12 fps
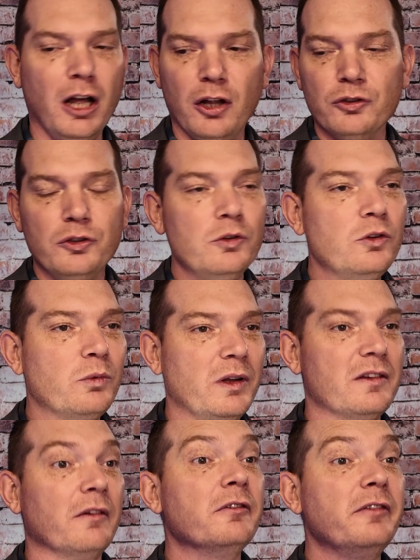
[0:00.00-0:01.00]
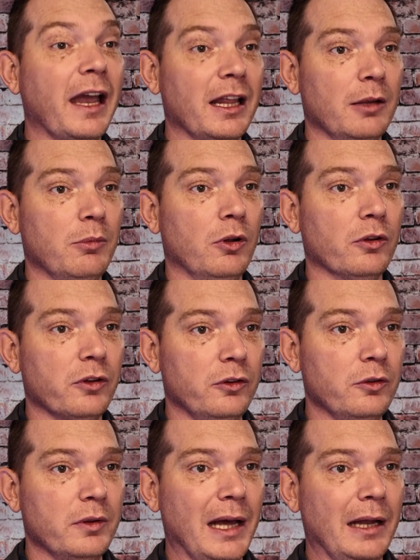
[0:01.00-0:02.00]
I'll use what's available to
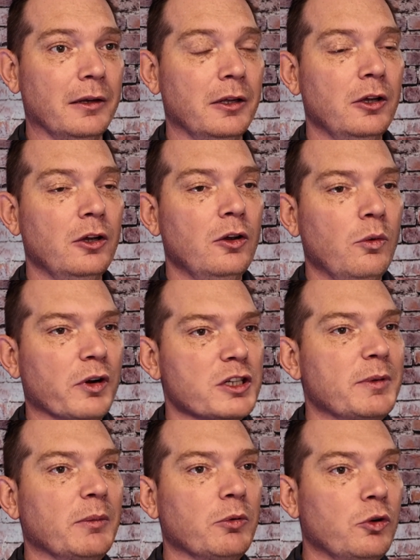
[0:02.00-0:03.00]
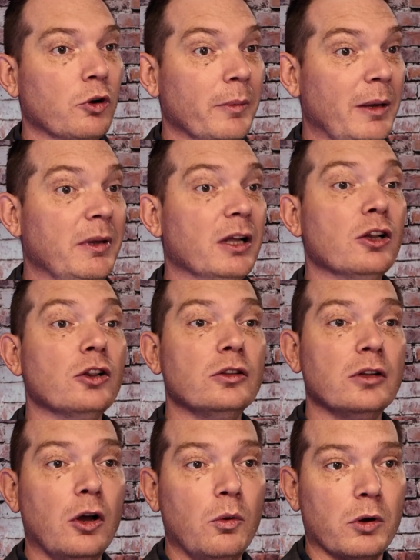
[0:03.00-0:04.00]
do that. Whereas people who are maybe
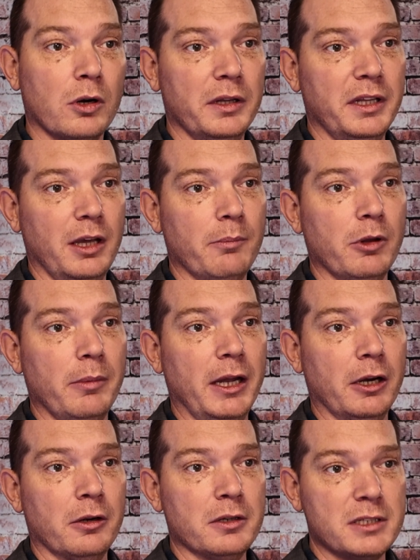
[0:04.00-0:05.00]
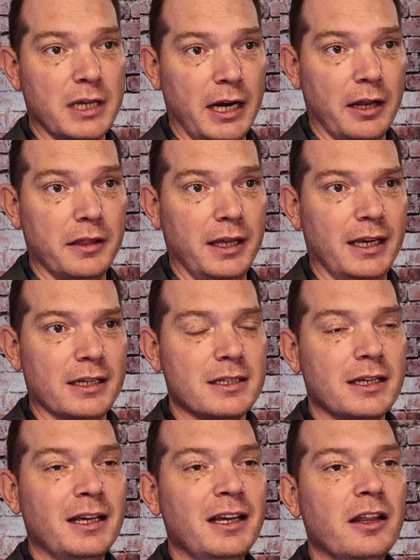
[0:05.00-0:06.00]
lower on the implementer side of
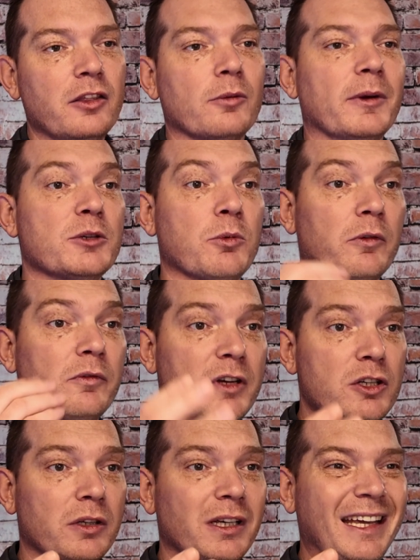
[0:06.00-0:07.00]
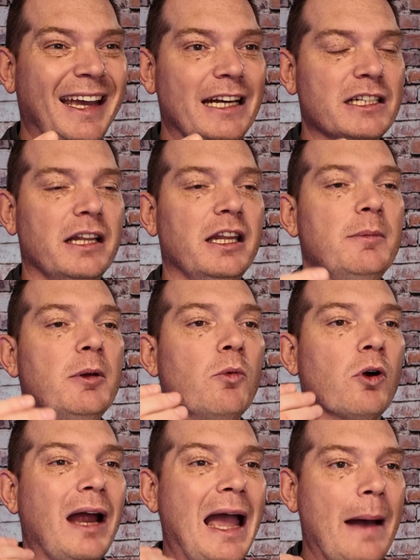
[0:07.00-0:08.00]
things, they're much more visually engaged and they'd be
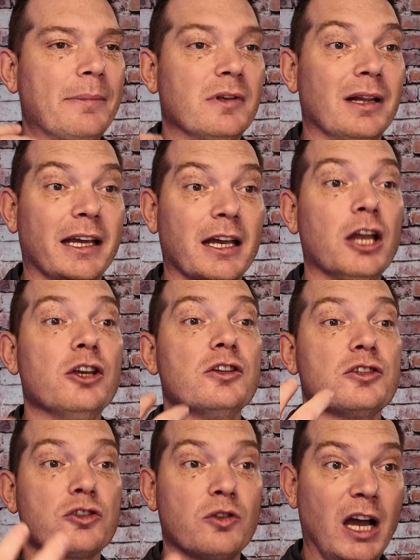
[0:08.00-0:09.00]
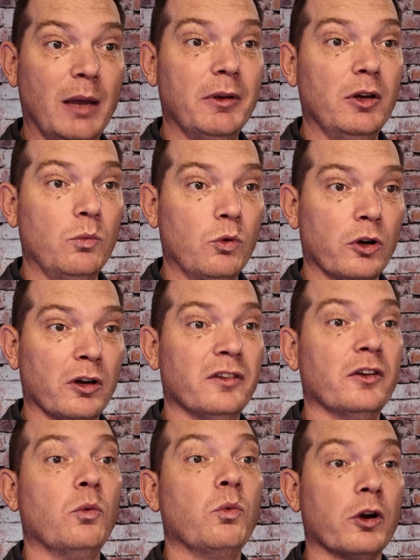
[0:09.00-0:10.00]
more apt to like describe it in
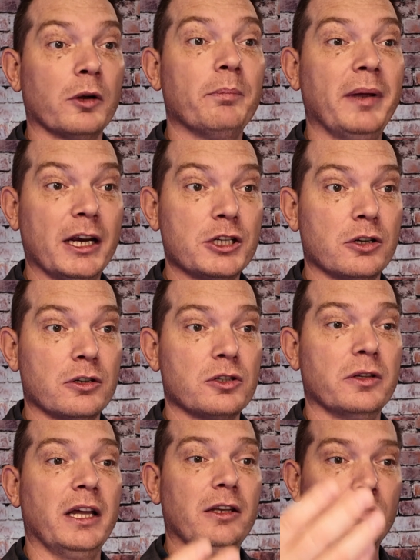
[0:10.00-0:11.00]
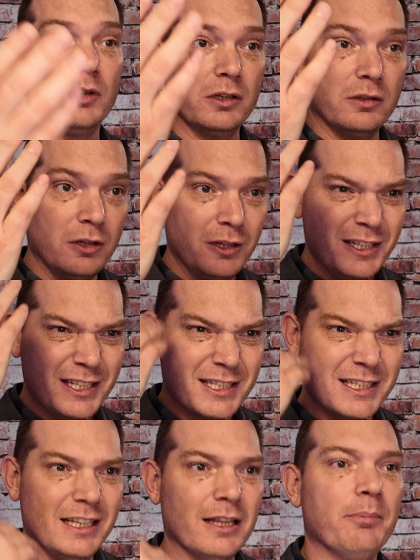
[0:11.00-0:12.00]
words in a word picture so that you can
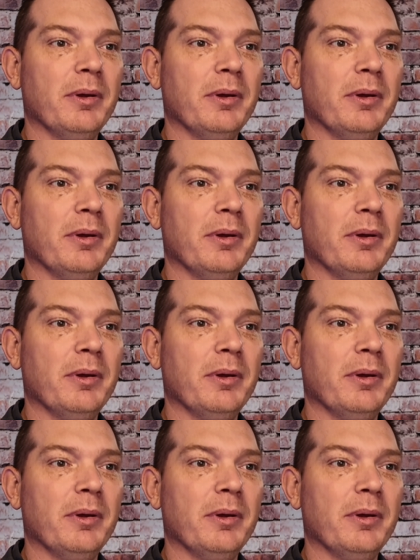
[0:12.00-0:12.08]
see the